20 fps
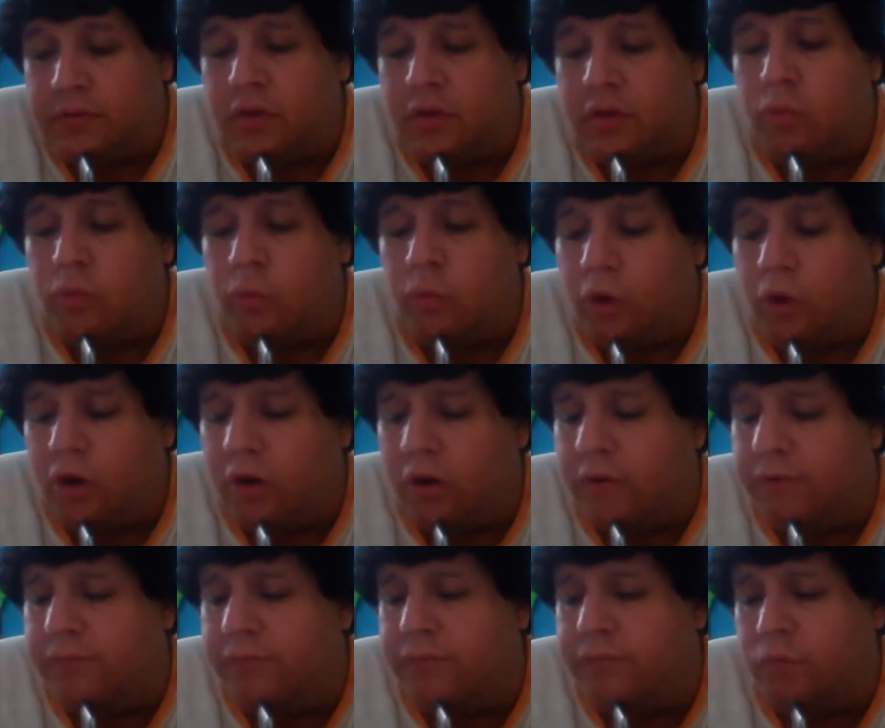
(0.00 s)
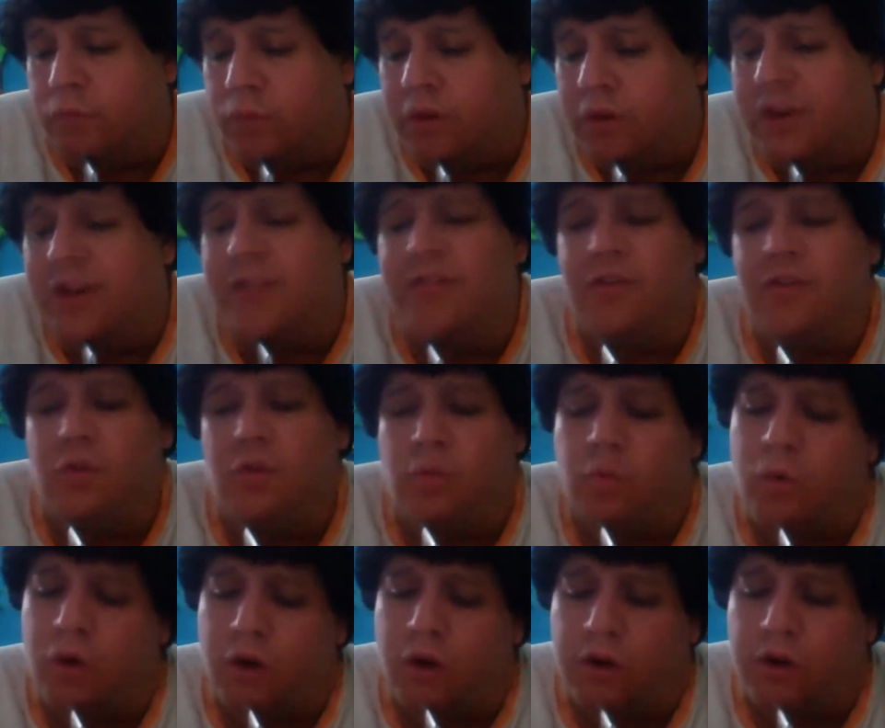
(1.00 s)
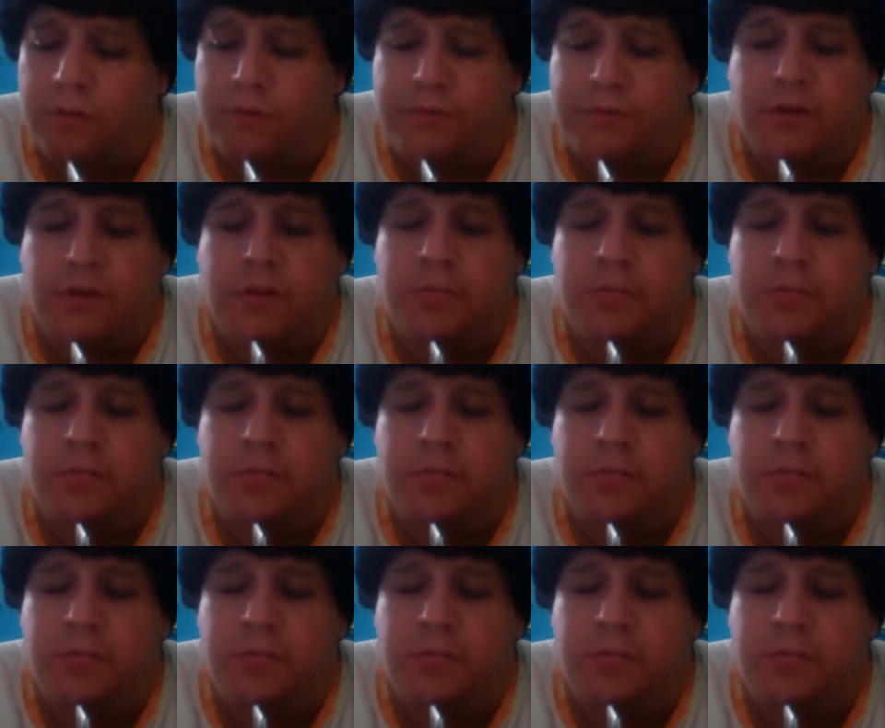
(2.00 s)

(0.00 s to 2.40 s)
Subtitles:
A wharf. What is a wharf?